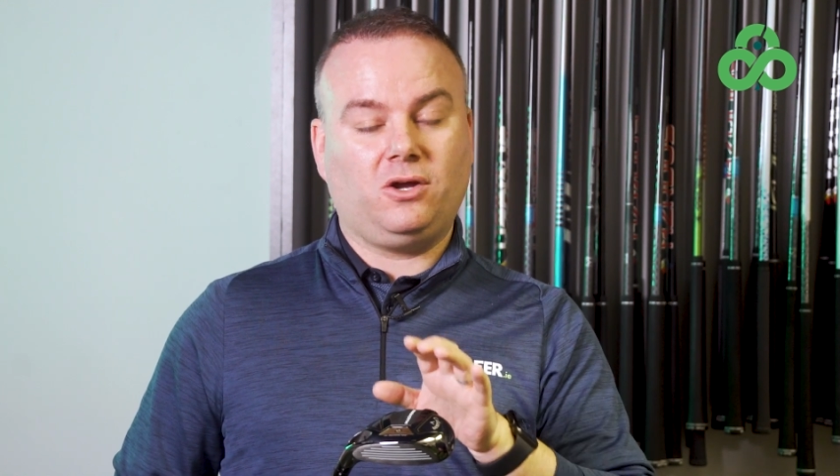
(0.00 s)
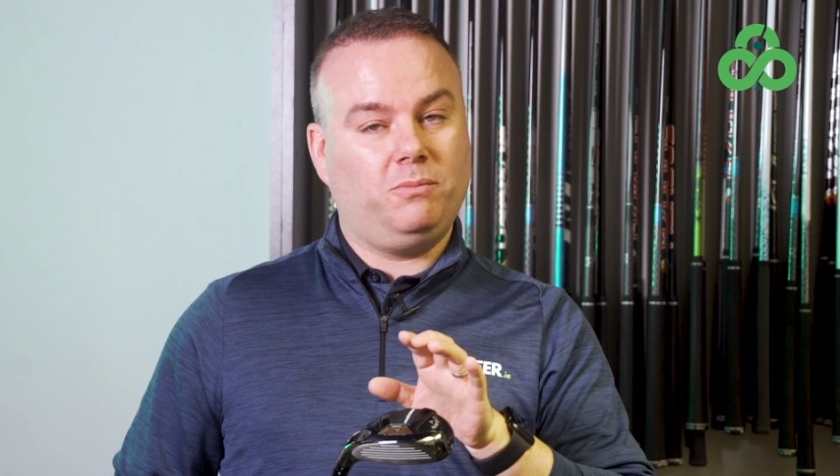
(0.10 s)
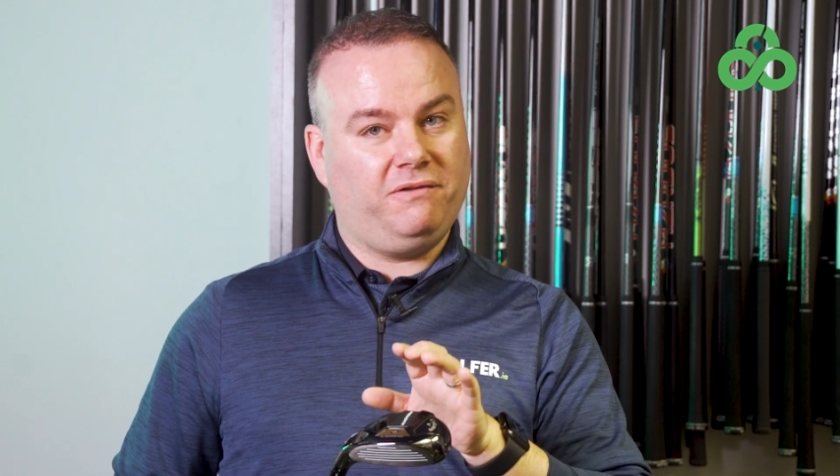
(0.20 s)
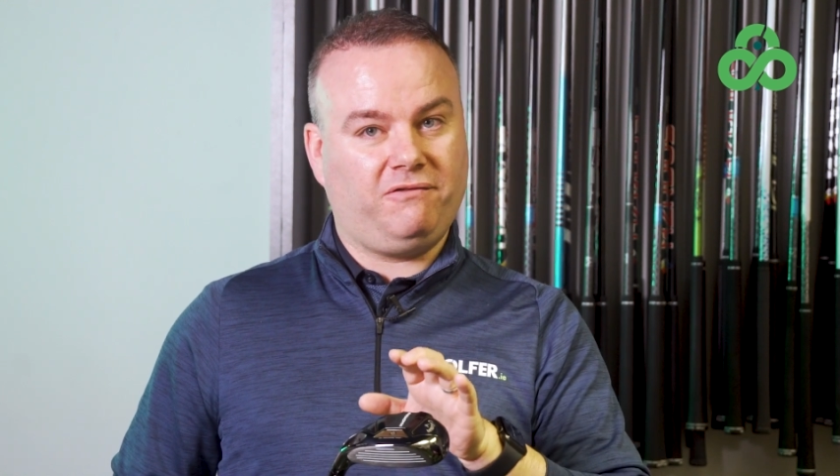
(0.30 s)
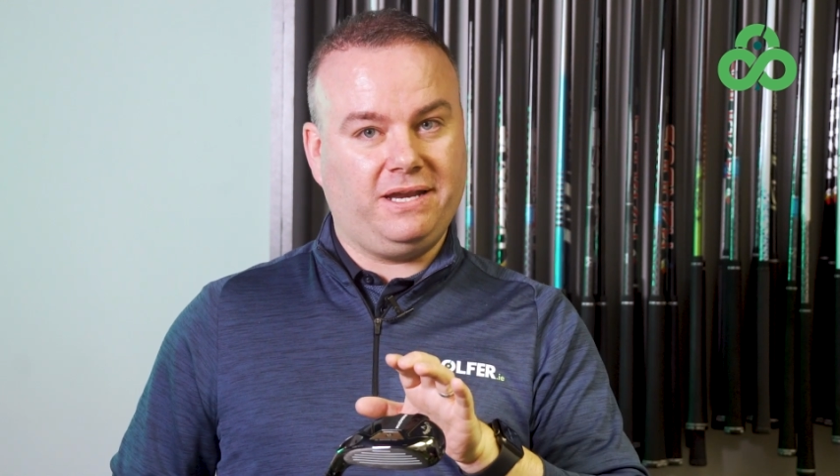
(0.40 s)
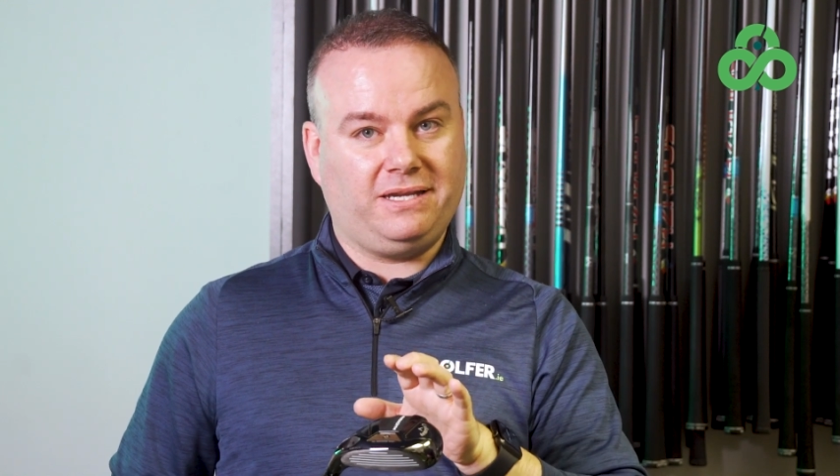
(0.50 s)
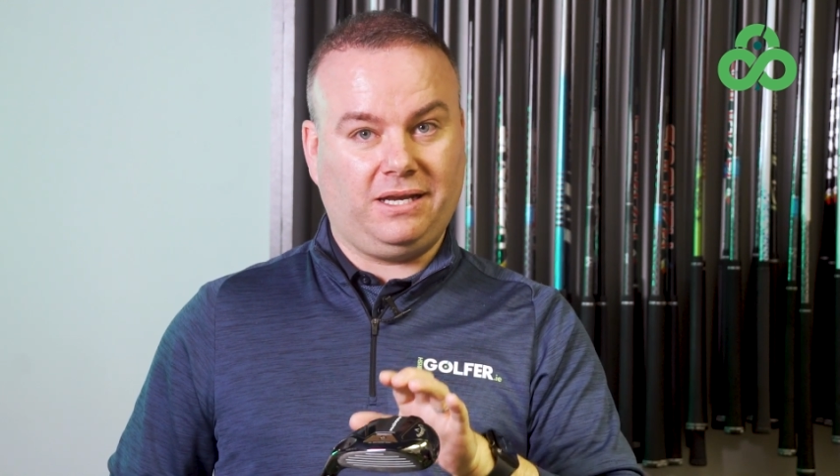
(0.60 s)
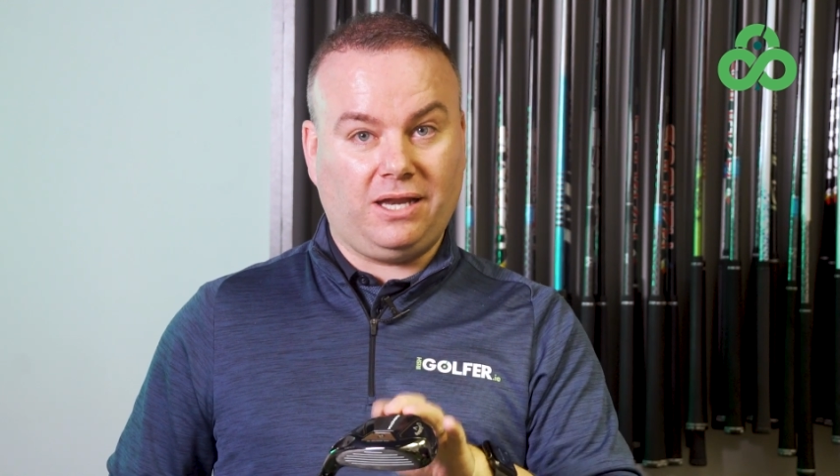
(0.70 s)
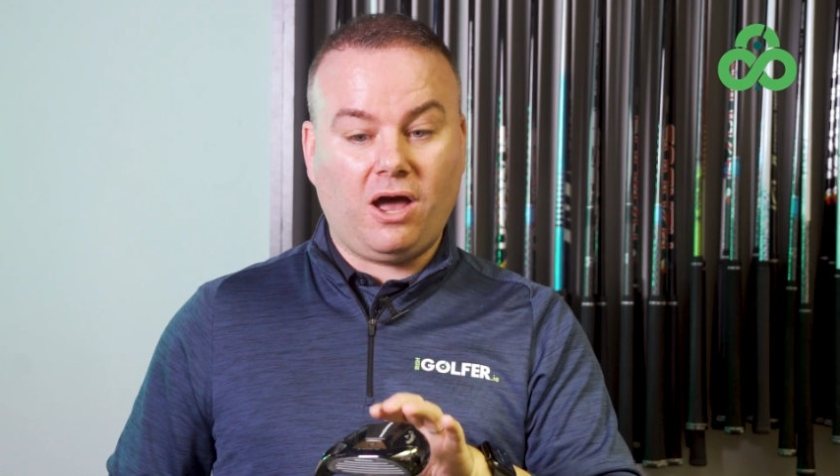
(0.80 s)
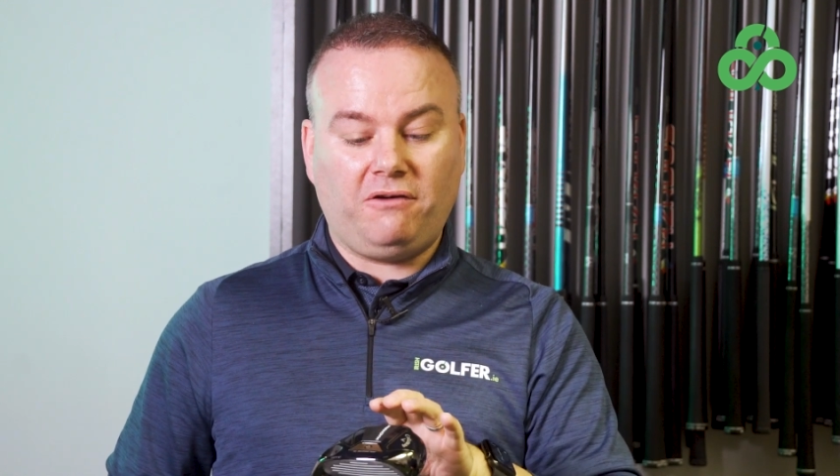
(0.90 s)
don't be afraid to
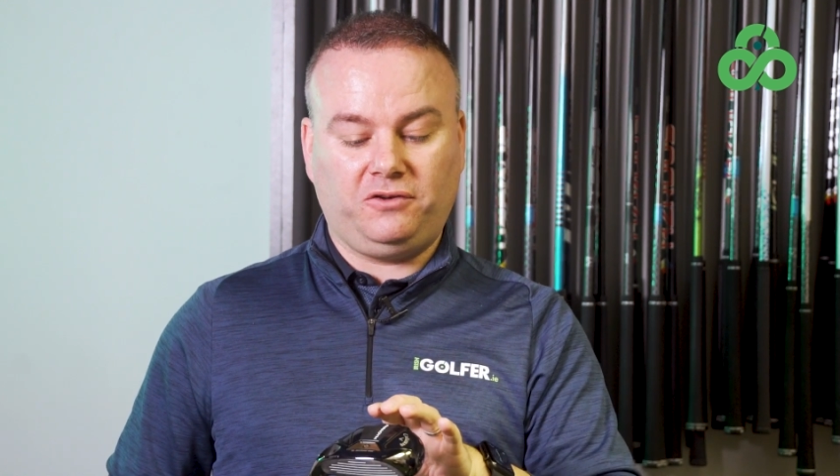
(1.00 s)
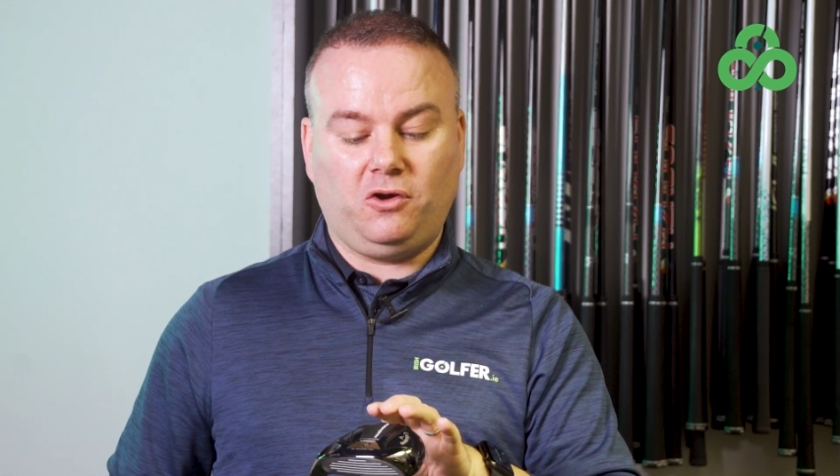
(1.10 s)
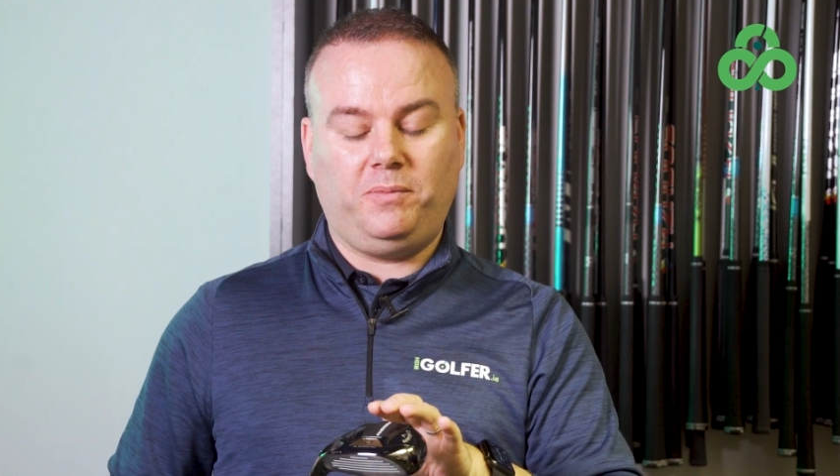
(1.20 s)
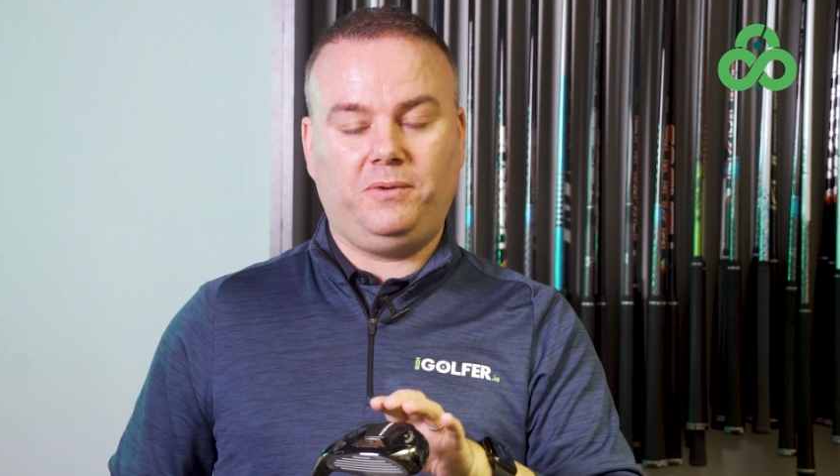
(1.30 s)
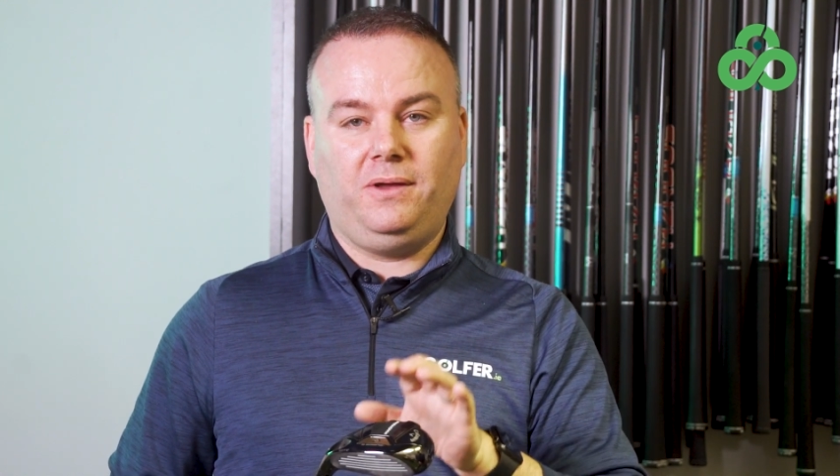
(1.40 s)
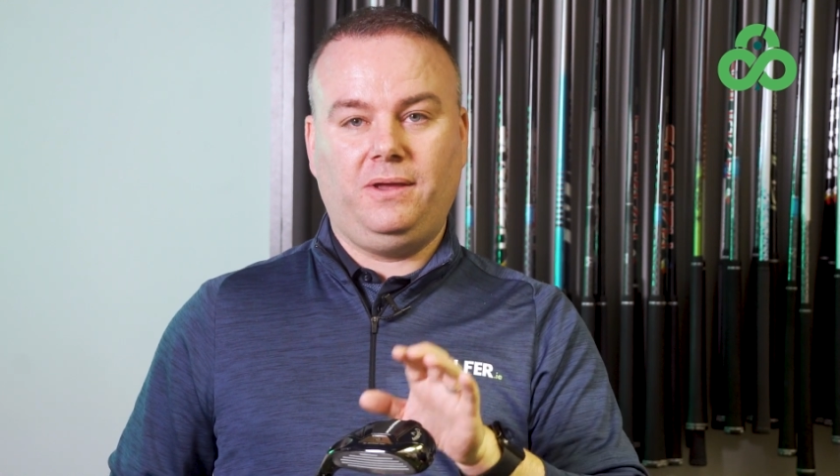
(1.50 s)
loft up,